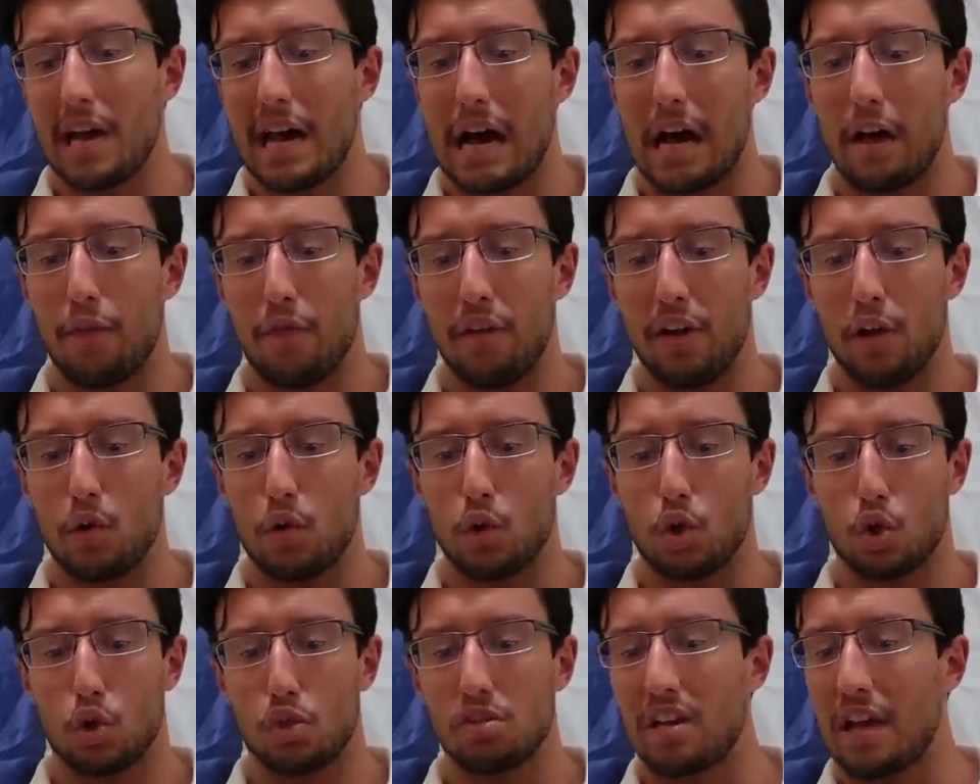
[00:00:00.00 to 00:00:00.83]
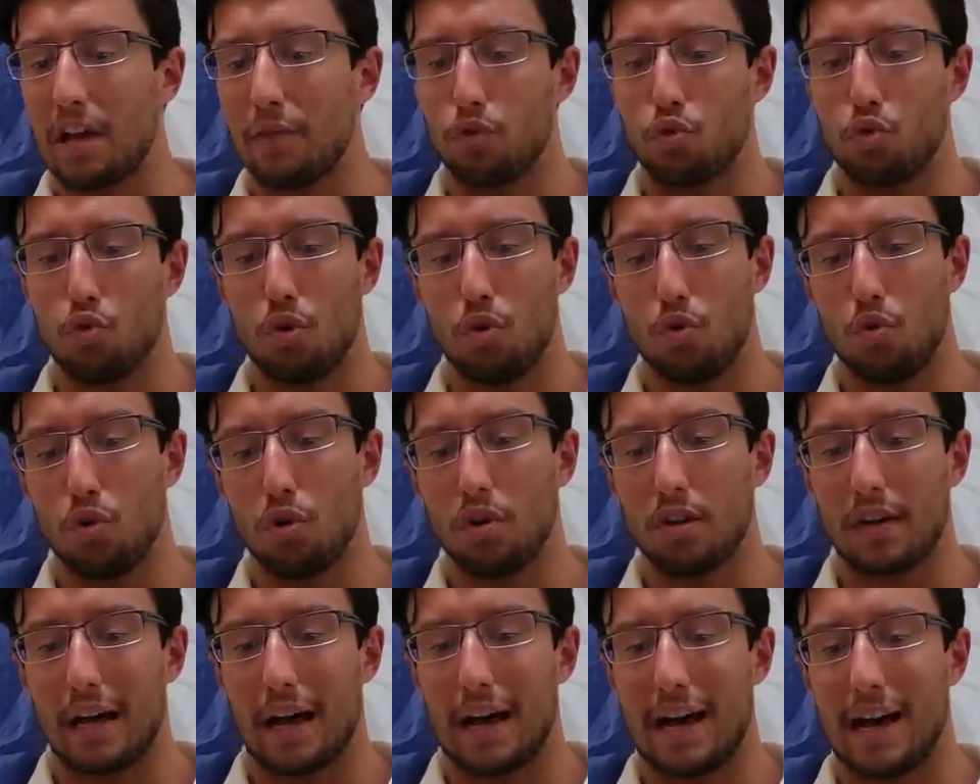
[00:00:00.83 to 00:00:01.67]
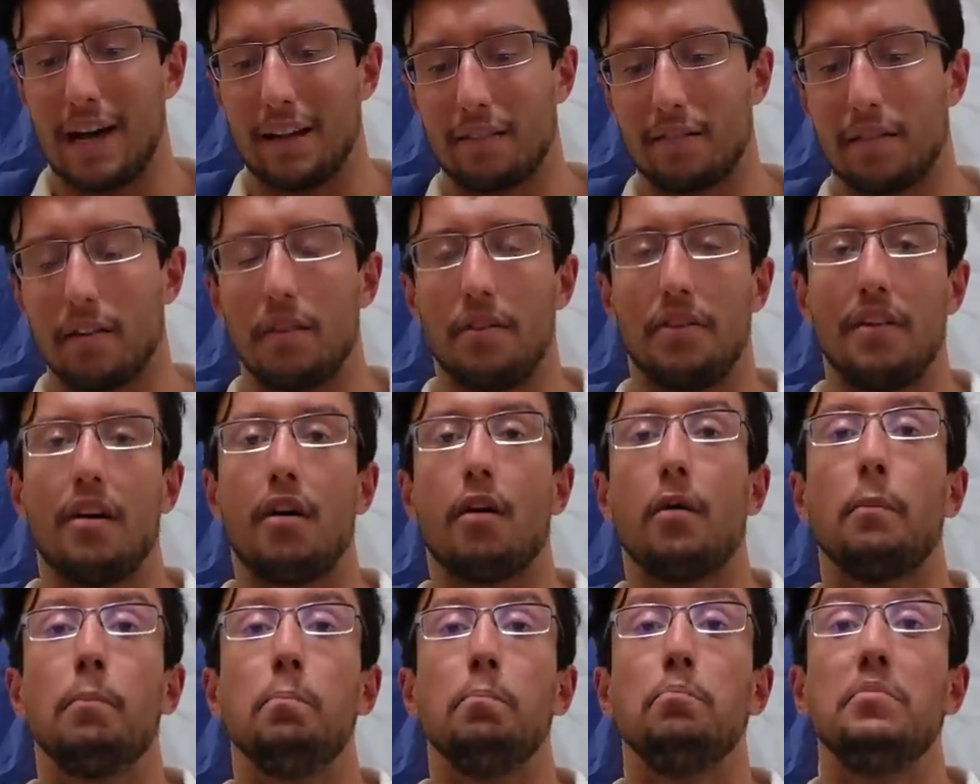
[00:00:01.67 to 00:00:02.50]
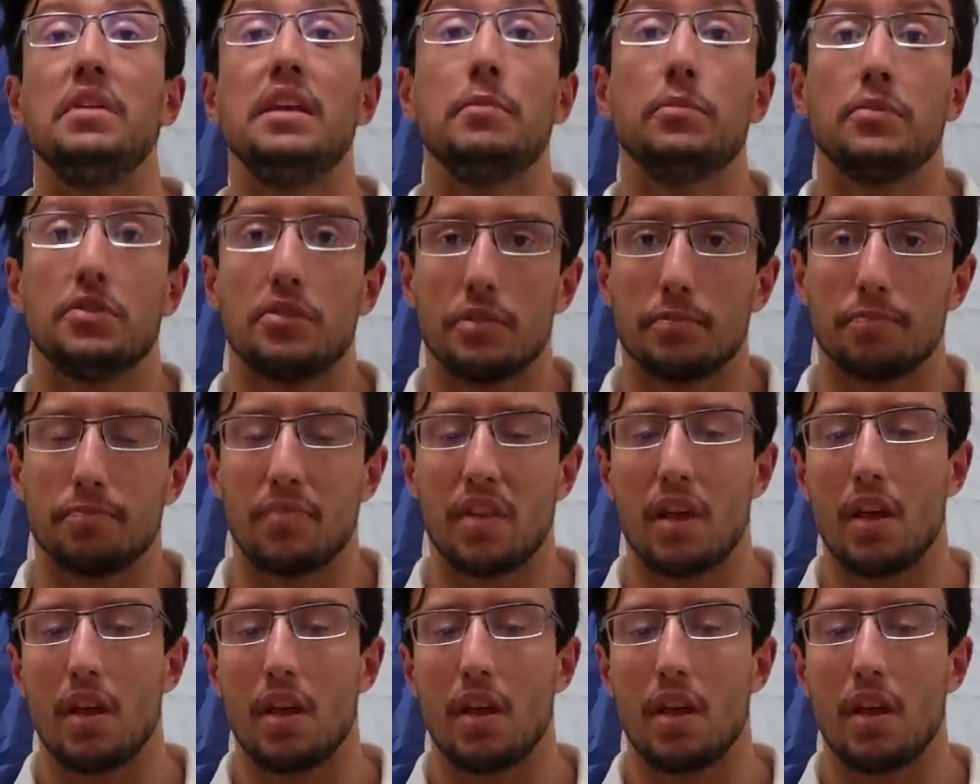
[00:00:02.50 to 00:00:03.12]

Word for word: I think you just have to look at their memes.